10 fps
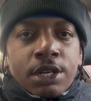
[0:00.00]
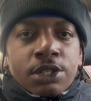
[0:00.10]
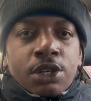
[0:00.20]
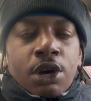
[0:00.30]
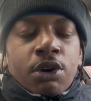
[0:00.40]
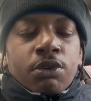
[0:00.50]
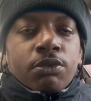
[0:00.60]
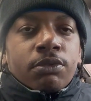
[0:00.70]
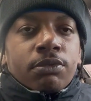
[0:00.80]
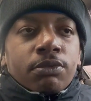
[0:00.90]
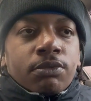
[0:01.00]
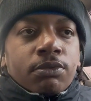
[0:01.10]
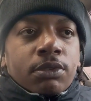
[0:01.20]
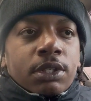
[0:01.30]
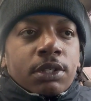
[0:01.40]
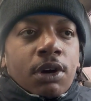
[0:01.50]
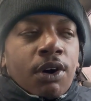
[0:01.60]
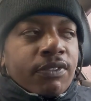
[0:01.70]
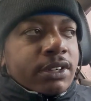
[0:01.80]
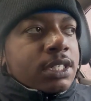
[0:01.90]
So
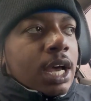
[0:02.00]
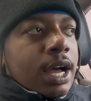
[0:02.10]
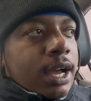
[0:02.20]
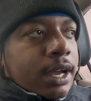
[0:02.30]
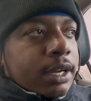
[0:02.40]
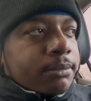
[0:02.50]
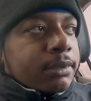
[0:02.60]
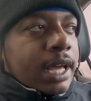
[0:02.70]
over time,